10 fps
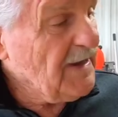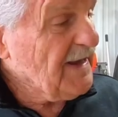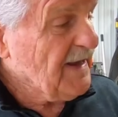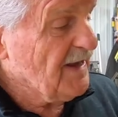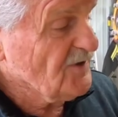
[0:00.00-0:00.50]

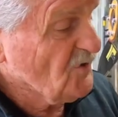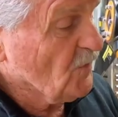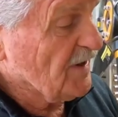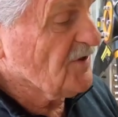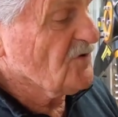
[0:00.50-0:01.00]
And you
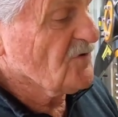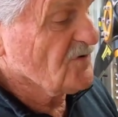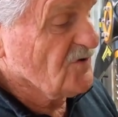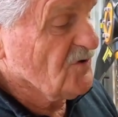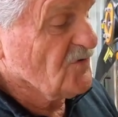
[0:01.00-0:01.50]
want
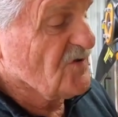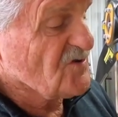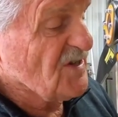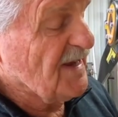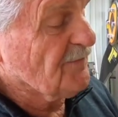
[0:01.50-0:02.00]
to do the
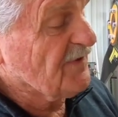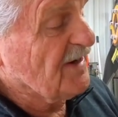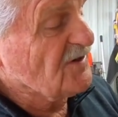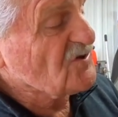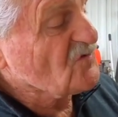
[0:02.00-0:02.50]
same
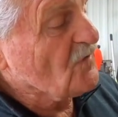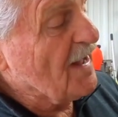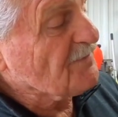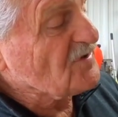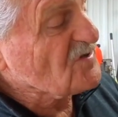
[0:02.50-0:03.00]
thing. Just
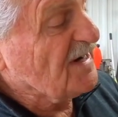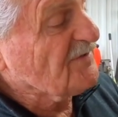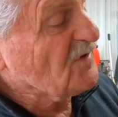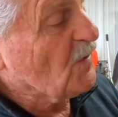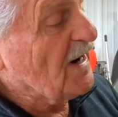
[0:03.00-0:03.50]
wrap the
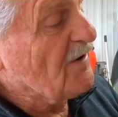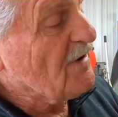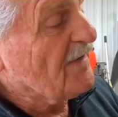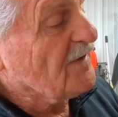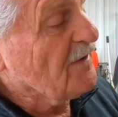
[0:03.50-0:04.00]
safety wire
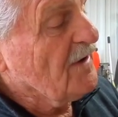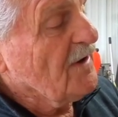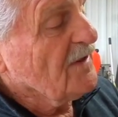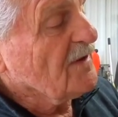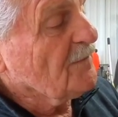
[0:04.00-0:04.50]
around the
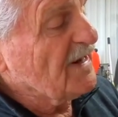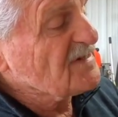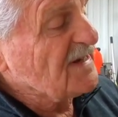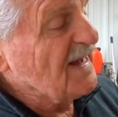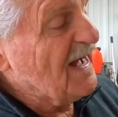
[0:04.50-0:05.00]
basic